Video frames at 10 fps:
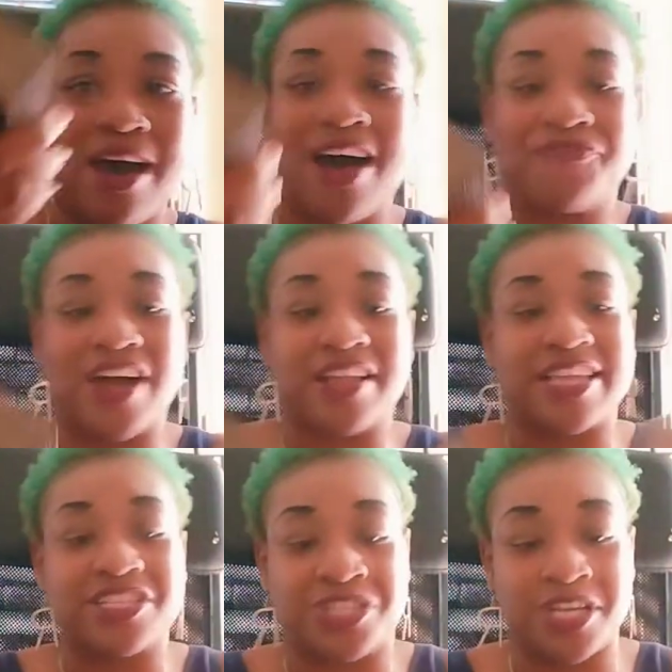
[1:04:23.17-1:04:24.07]
mom,
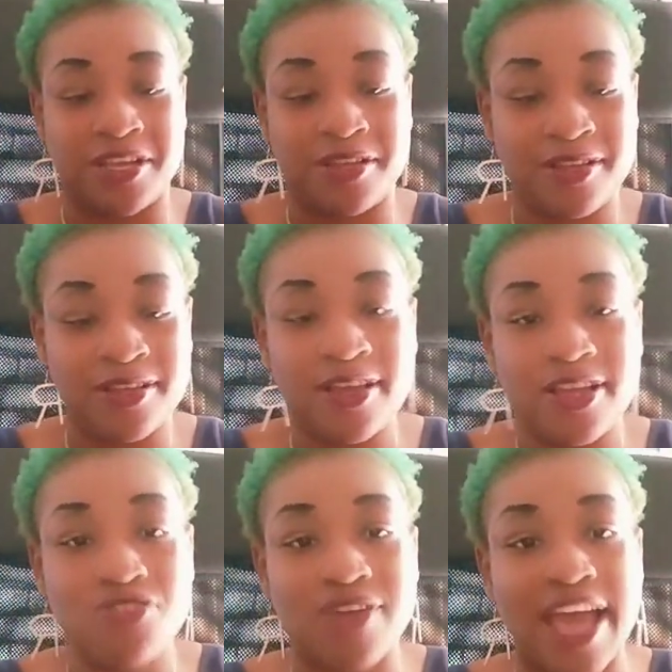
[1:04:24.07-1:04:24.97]
fuck that shit.
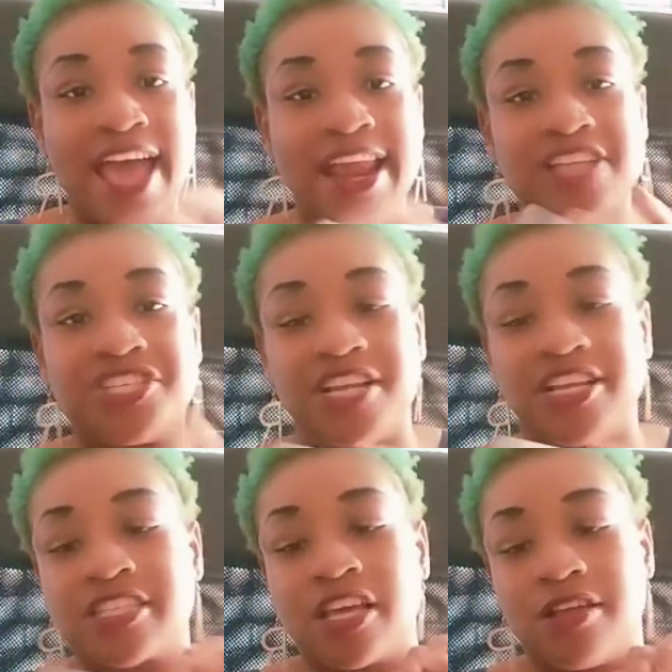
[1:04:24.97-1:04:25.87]
You can have that
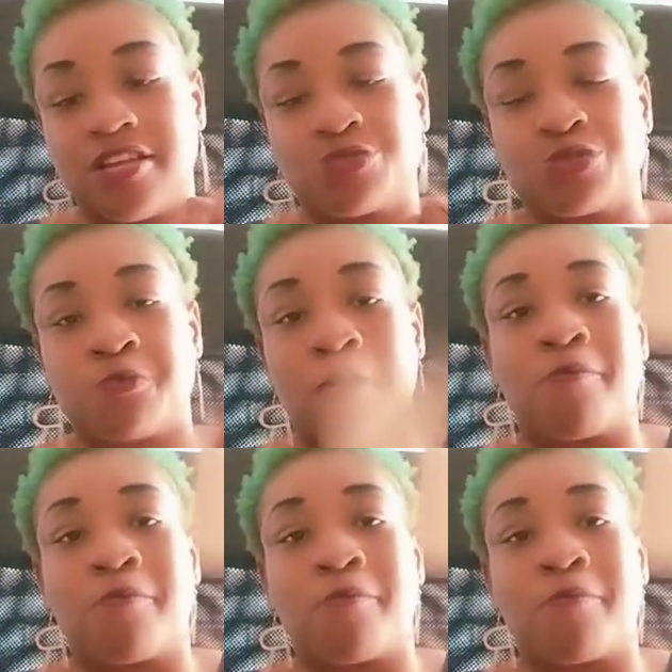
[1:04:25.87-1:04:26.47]
shit. This could this was